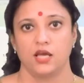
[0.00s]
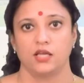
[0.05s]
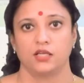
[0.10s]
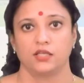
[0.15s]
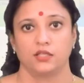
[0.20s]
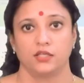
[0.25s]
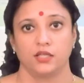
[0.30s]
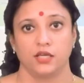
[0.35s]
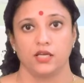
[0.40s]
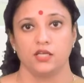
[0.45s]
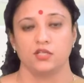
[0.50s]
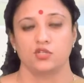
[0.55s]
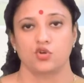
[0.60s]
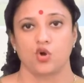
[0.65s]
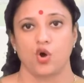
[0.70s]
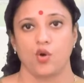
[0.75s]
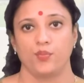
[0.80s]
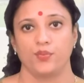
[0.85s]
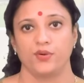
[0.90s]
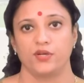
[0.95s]
These
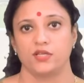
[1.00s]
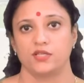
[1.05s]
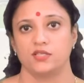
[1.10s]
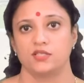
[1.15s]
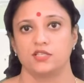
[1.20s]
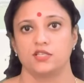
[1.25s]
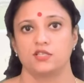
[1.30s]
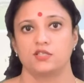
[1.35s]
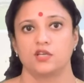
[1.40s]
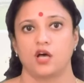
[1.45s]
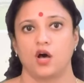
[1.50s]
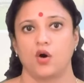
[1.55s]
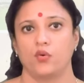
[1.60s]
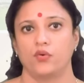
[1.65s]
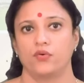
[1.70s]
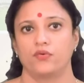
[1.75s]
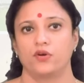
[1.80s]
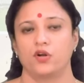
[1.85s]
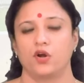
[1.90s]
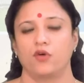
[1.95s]
competencies,
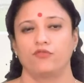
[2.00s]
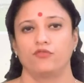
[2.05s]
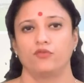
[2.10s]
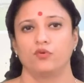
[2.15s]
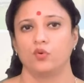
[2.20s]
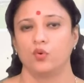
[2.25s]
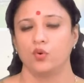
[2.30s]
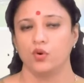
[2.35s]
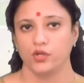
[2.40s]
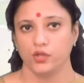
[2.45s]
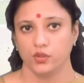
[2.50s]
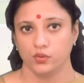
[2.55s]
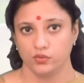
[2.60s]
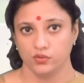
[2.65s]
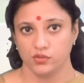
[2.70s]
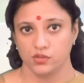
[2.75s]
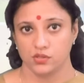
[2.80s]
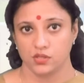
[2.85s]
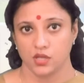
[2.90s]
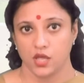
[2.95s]
however, of no
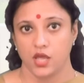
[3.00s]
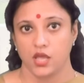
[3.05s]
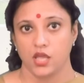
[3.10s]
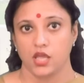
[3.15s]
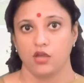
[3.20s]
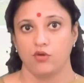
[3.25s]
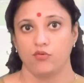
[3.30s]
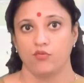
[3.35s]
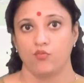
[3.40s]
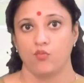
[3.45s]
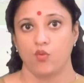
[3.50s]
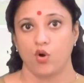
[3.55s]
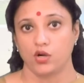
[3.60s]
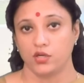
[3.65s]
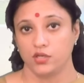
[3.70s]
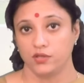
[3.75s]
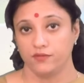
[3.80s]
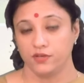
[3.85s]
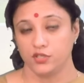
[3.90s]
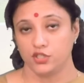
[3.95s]
use if
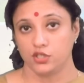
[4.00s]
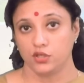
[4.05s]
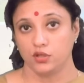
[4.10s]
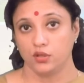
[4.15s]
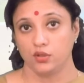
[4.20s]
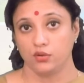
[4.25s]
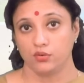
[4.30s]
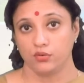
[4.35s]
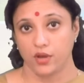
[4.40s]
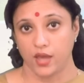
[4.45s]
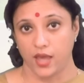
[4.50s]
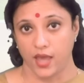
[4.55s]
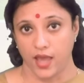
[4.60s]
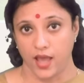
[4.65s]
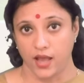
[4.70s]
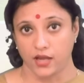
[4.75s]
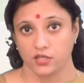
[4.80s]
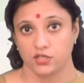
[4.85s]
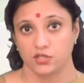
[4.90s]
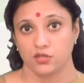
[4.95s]
motivation to
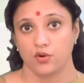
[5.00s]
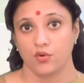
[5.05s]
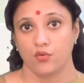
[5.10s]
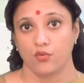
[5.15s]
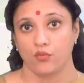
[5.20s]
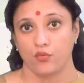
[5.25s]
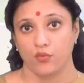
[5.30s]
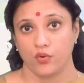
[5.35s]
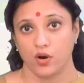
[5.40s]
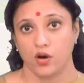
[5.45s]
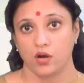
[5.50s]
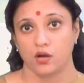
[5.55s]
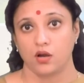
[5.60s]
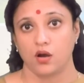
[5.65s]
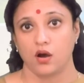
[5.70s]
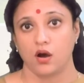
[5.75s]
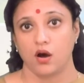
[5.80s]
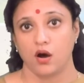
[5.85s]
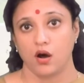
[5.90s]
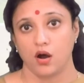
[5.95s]
act,
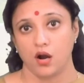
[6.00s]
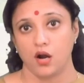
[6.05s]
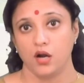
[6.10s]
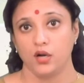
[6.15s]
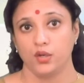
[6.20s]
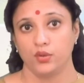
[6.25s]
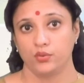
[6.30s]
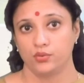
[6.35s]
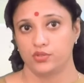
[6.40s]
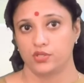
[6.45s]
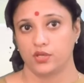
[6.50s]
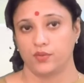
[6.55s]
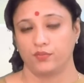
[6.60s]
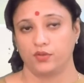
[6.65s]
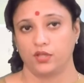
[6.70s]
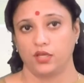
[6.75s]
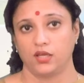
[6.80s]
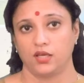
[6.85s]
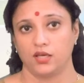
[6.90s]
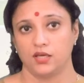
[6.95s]
work or do
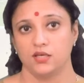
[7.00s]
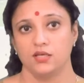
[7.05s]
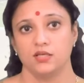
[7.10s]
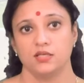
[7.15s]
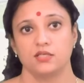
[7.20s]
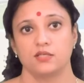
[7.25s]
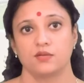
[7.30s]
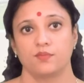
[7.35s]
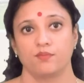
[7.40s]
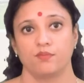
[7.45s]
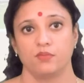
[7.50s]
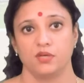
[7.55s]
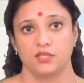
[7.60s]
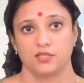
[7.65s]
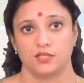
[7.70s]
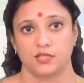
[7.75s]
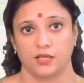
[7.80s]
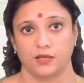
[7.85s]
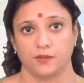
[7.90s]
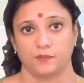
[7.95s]
something is
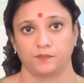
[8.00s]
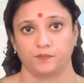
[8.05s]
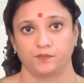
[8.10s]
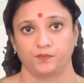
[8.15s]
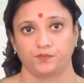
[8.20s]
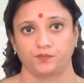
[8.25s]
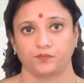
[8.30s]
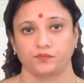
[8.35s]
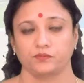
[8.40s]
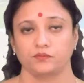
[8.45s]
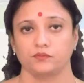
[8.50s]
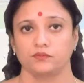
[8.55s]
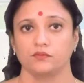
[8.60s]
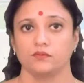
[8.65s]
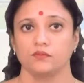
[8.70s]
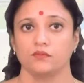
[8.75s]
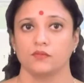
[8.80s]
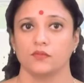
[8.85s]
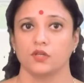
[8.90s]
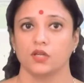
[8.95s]
missing.
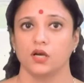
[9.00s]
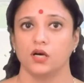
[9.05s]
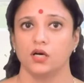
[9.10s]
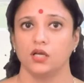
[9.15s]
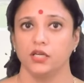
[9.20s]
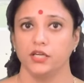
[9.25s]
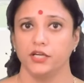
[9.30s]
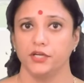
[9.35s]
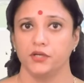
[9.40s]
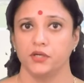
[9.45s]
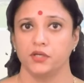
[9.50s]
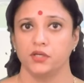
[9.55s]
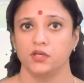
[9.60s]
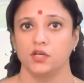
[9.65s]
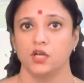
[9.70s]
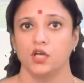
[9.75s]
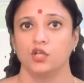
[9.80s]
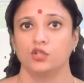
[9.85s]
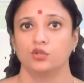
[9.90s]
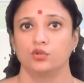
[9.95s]
A
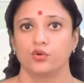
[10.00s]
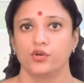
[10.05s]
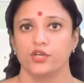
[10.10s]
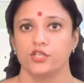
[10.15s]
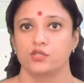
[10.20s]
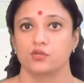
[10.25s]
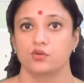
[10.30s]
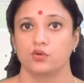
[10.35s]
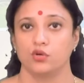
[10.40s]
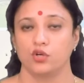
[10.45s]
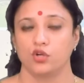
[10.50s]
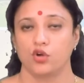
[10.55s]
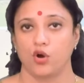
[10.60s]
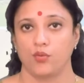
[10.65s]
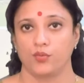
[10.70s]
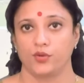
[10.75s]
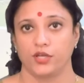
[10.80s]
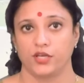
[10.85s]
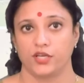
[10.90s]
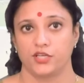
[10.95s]
leader, through his good
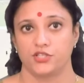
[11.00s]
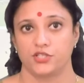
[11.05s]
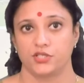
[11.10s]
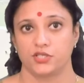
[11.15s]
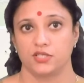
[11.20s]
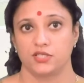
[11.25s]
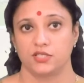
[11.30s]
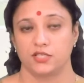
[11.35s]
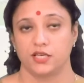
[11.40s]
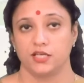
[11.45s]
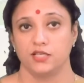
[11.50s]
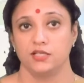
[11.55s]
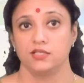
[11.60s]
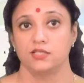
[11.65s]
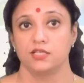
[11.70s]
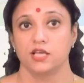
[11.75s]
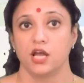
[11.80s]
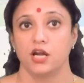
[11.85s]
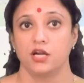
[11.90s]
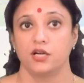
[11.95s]
communication
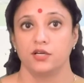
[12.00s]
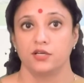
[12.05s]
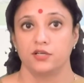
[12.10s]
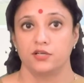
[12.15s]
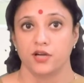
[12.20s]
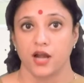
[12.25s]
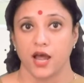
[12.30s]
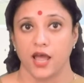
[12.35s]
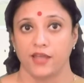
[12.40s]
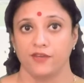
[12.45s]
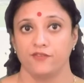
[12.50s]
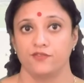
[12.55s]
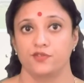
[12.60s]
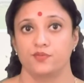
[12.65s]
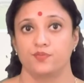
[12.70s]
skills, drives